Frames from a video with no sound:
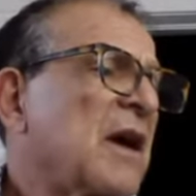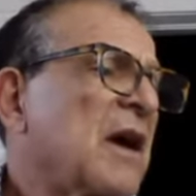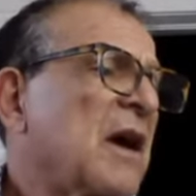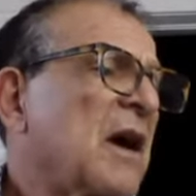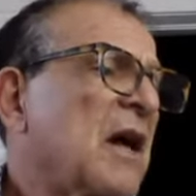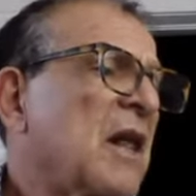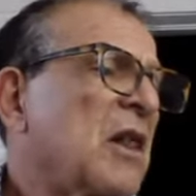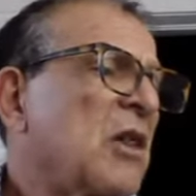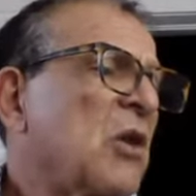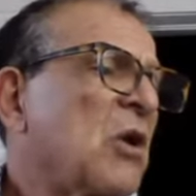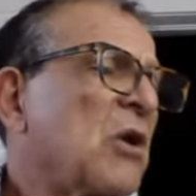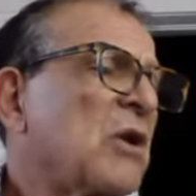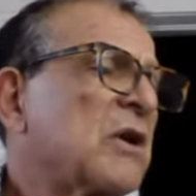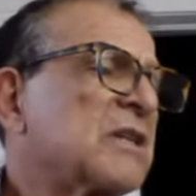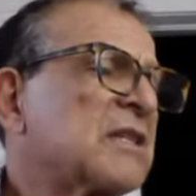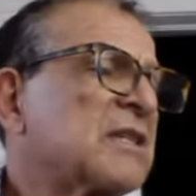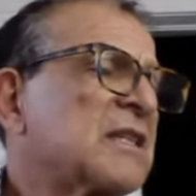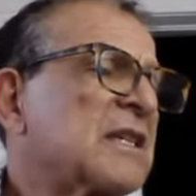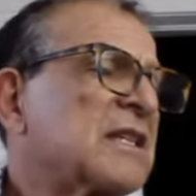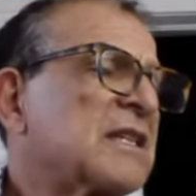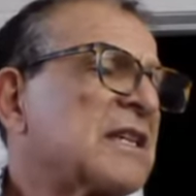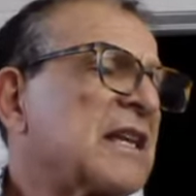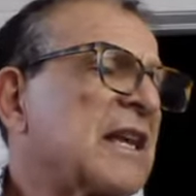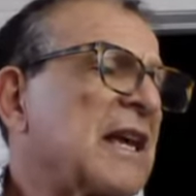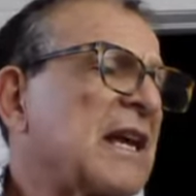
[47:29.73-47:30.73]
How long does
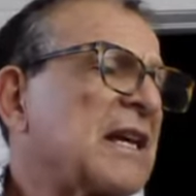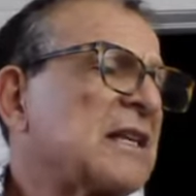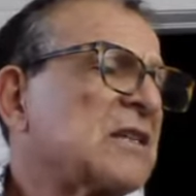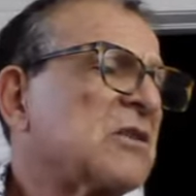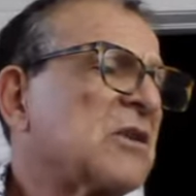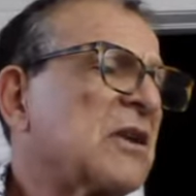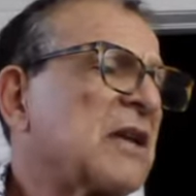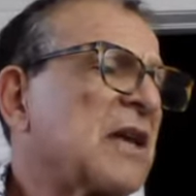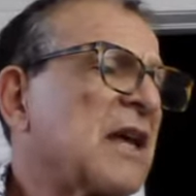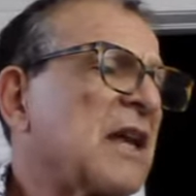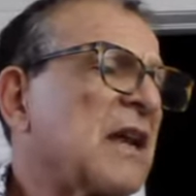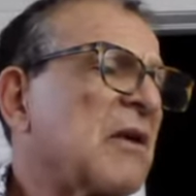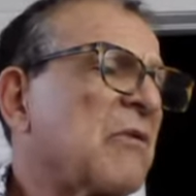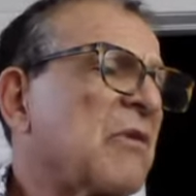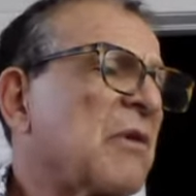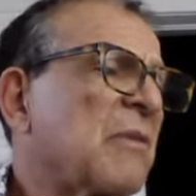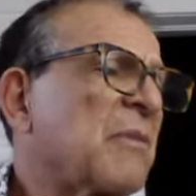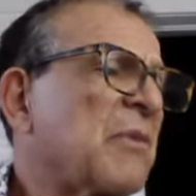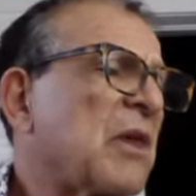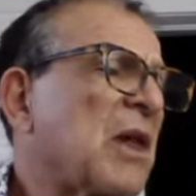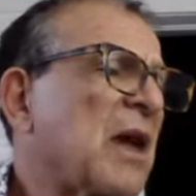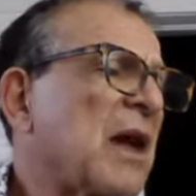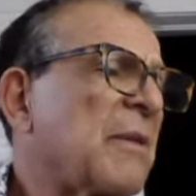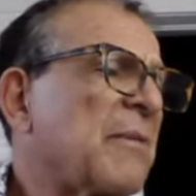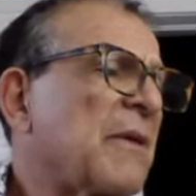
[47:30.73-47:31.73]
it take to get a
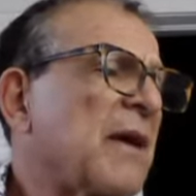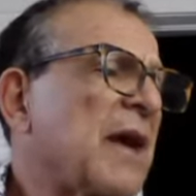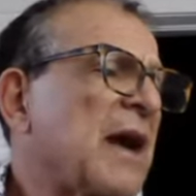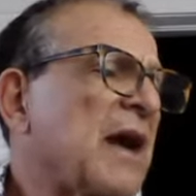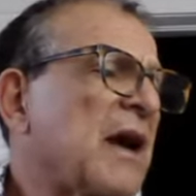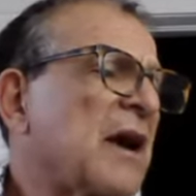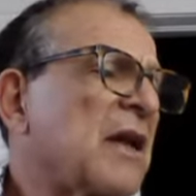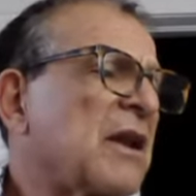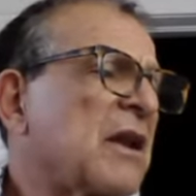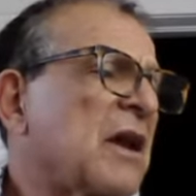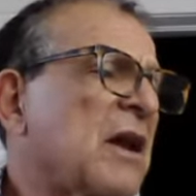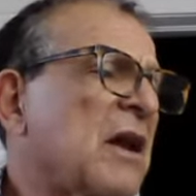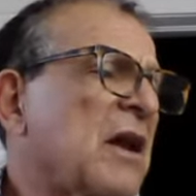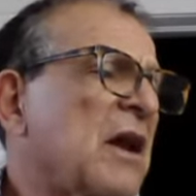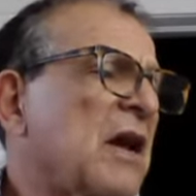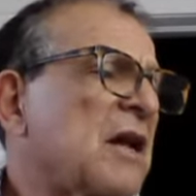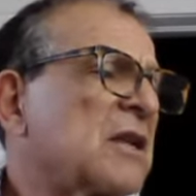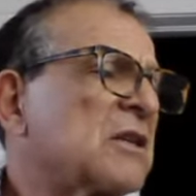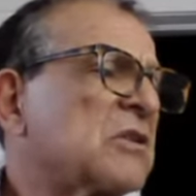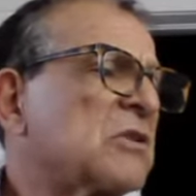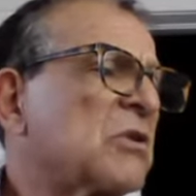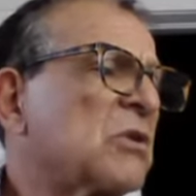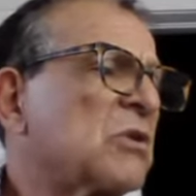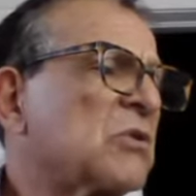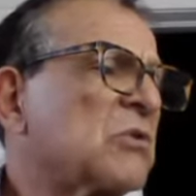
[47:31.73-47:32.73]
reply back on a
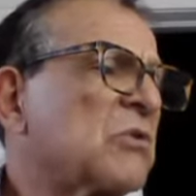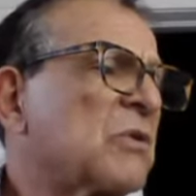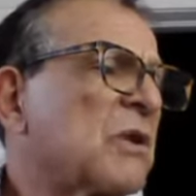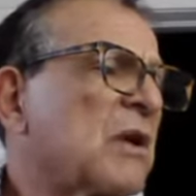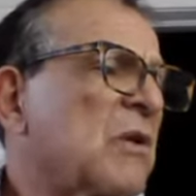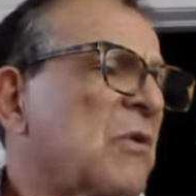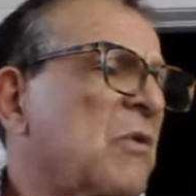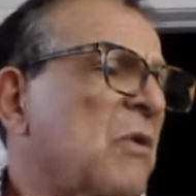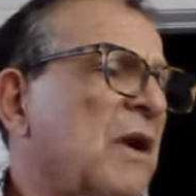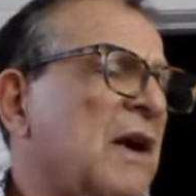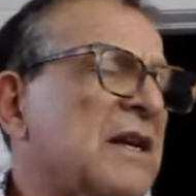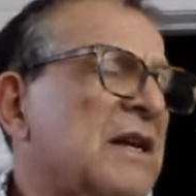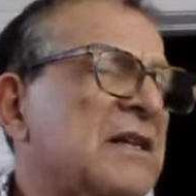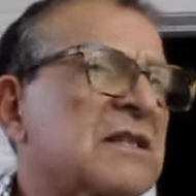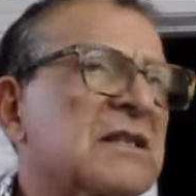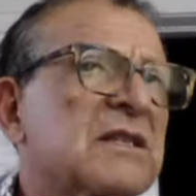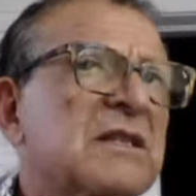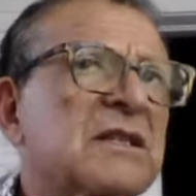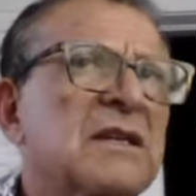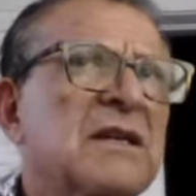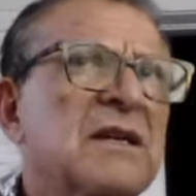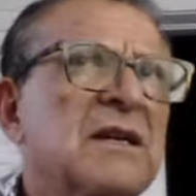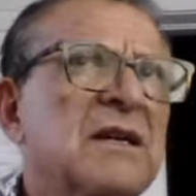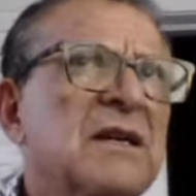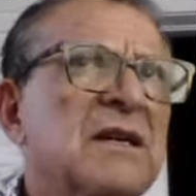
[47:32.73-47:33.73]
consult
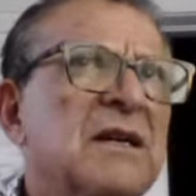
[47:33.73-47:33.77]
request?